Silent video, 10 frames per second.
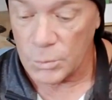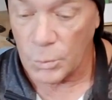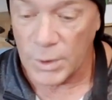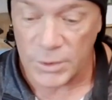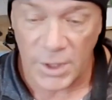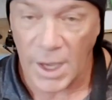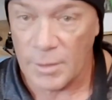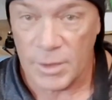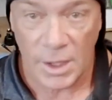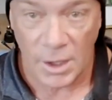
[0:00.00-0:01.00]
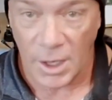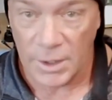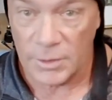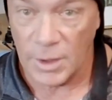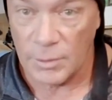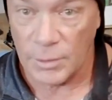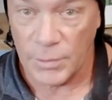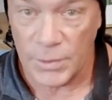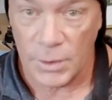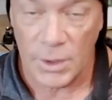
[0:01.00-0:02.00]
want to have that higher
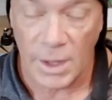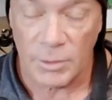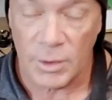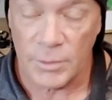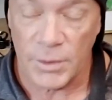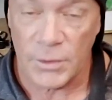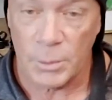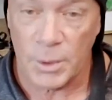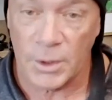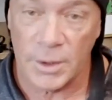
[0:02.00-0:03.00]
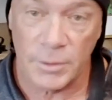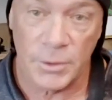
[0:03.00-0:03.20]
level of visibility,